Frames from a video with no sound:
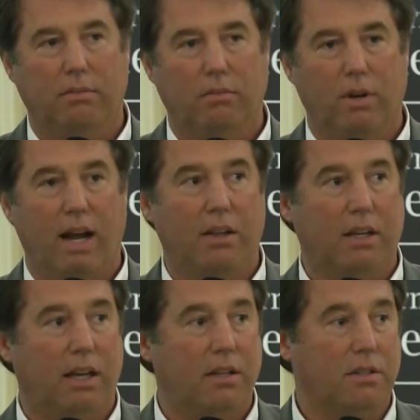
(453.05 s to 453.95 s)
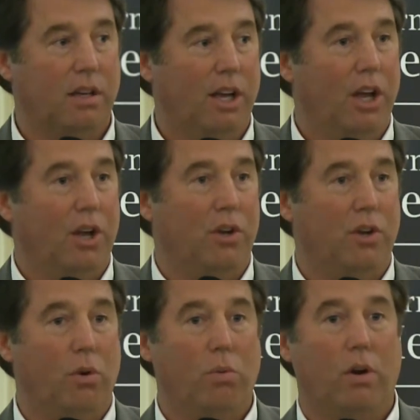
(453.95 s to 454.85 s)
Reality is,
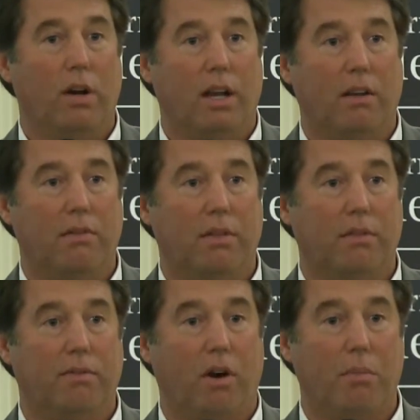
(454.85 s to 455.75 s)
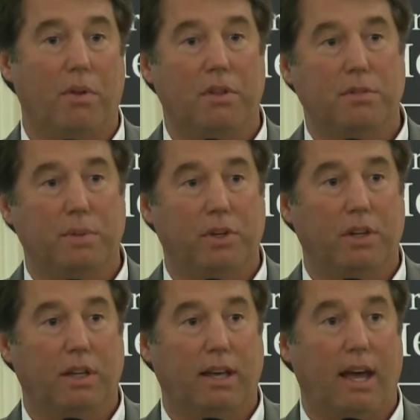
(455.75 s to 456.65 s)
don't worry if the farmer that's
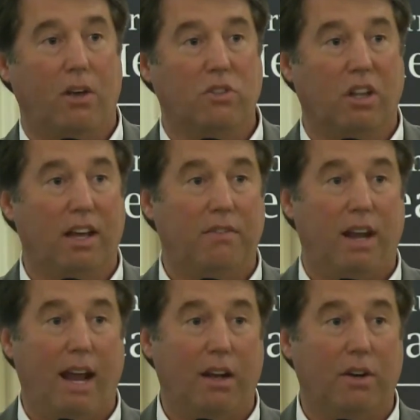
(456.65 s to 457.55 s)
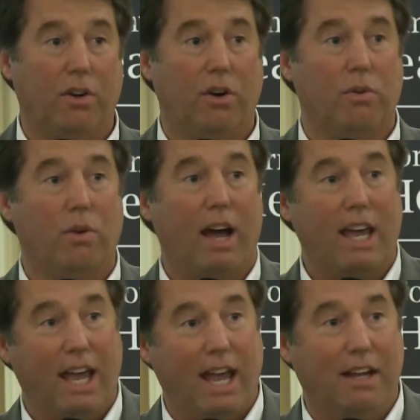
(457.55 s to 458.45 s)
milking the cows left-handed or
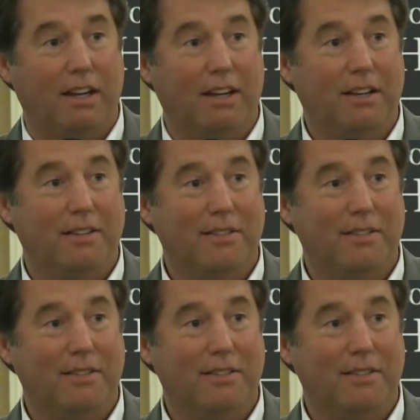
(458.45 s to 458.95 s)
right-handed.